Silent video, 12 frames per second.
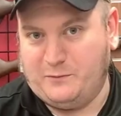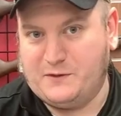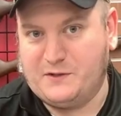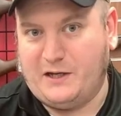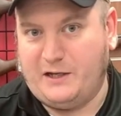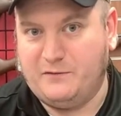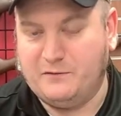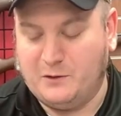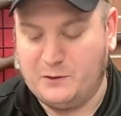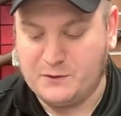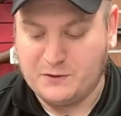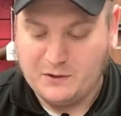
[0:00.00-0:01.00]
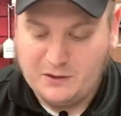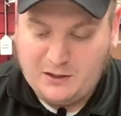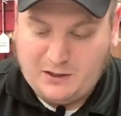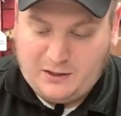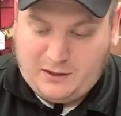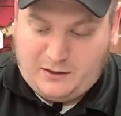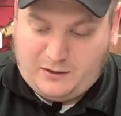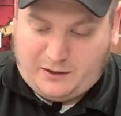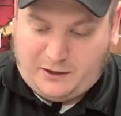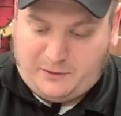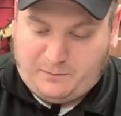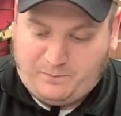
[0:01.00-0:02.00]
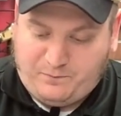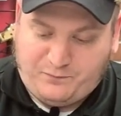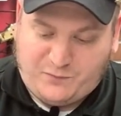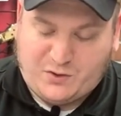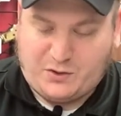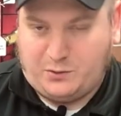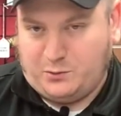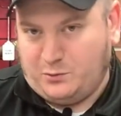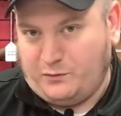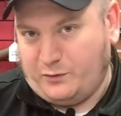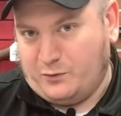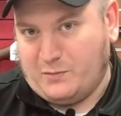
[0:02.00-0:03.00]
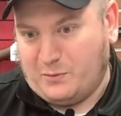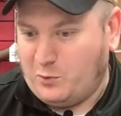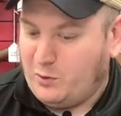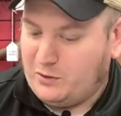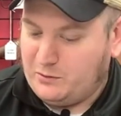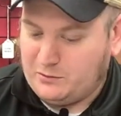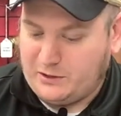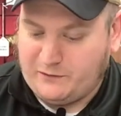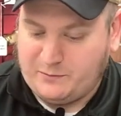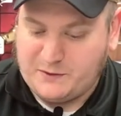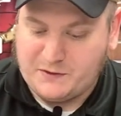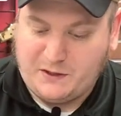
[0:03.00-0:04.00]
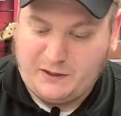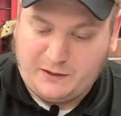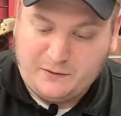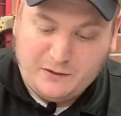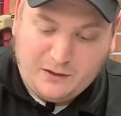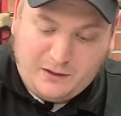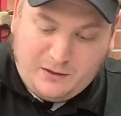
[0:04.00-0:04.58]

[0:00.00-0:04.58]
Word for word: from the side first. So if you remember what it looked like from the side,